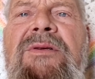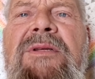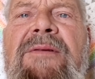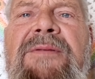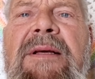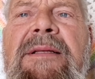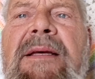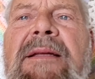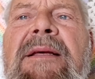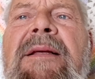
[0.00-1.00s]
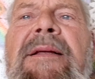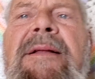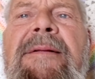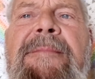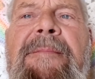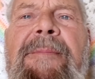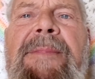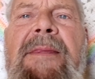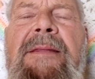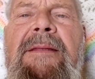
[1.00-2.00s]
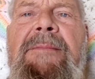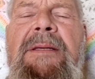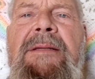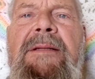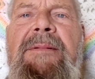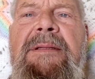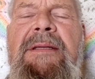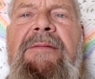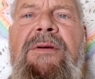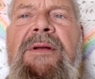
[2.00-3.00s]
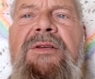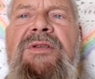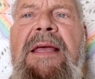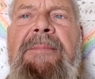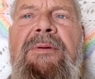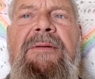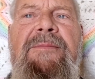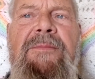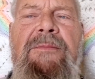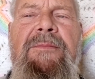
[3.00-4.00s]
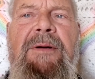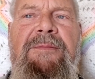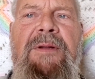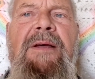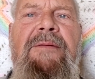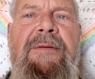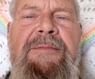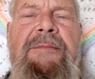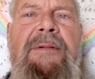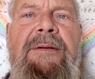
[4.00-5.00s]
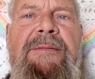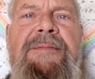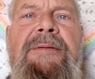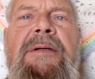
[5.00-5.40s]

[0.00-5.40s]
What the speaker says: and stuff like that. Let me give you an example of love of